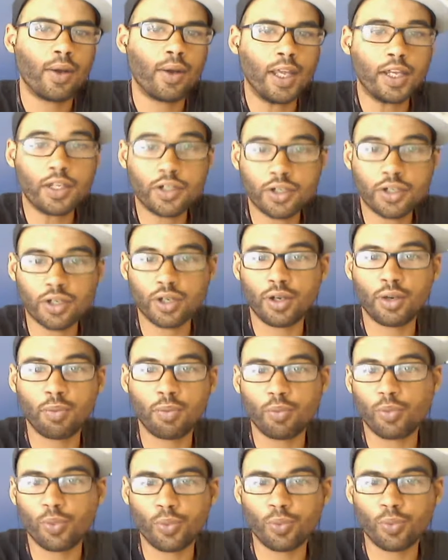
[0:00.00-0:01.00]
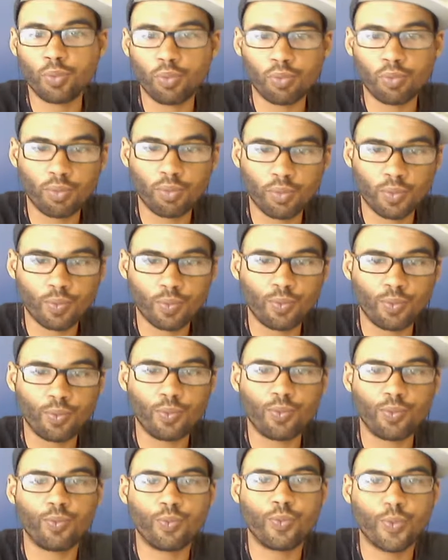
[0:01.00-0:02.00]
is Sherm
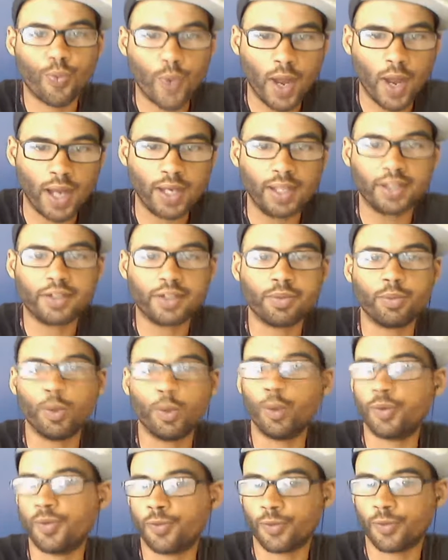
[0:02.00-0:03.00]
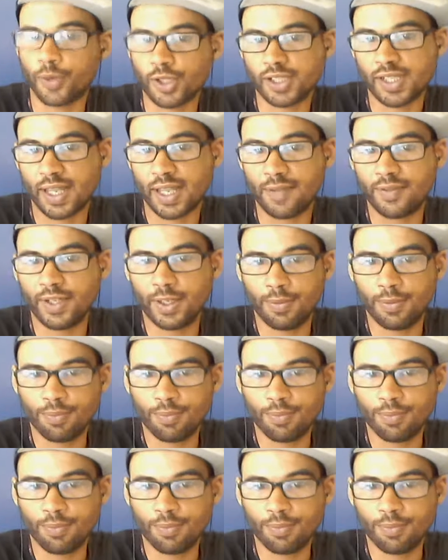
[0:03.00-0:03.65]
ready to move to free safety?